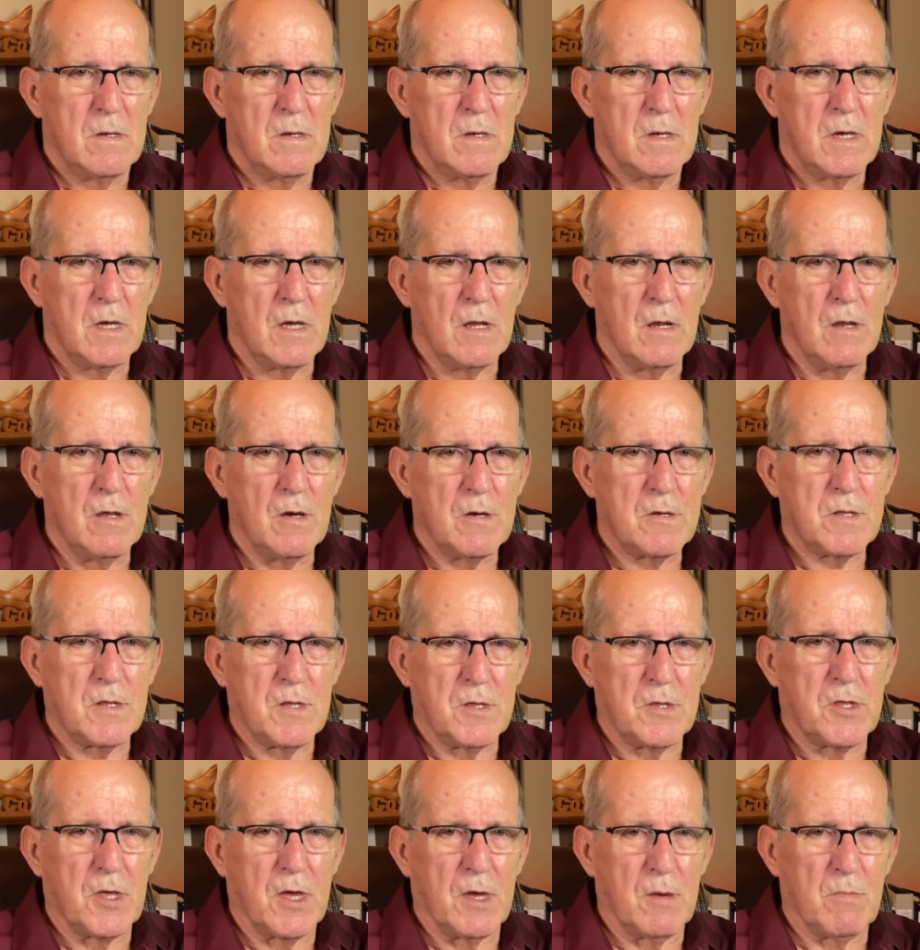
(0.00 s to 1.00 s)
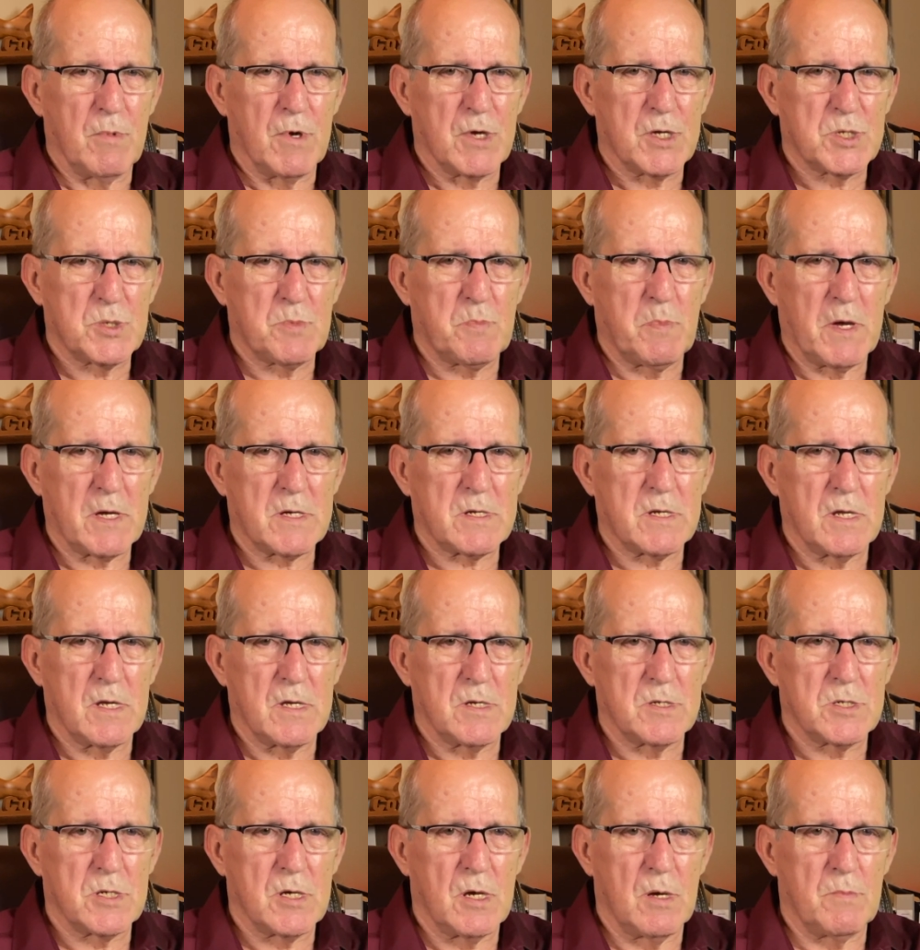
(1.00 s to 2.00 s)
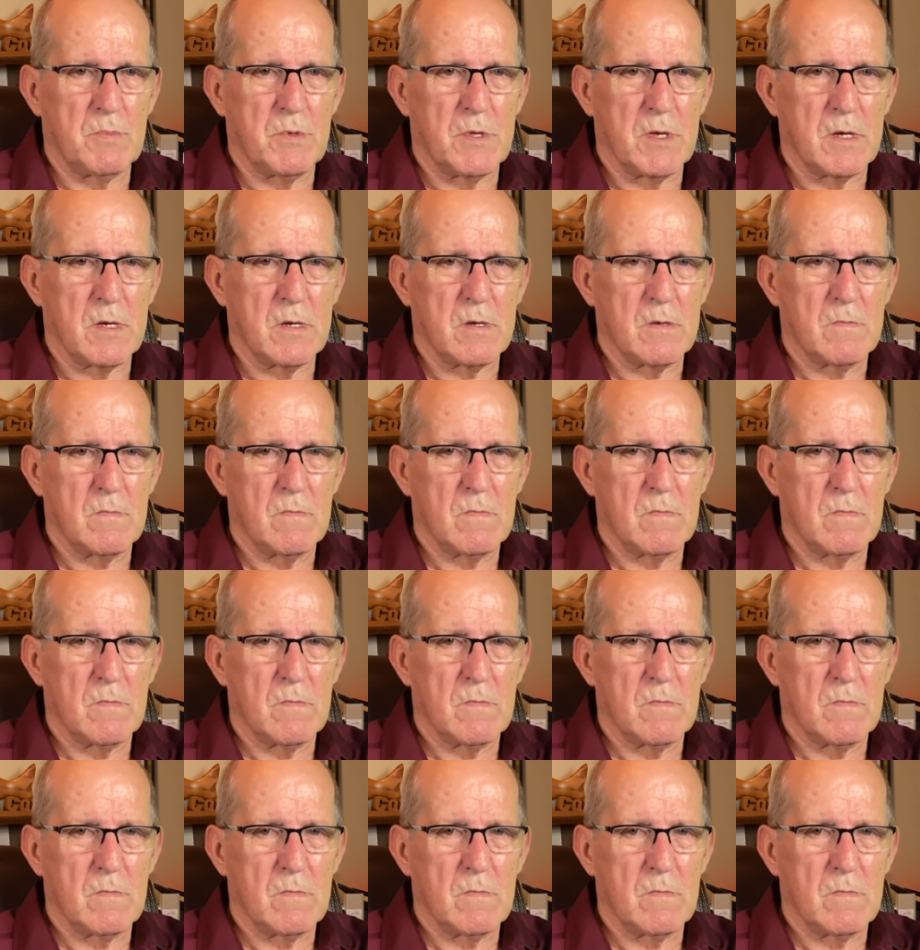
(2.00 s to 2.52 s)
He looked at them expecting something.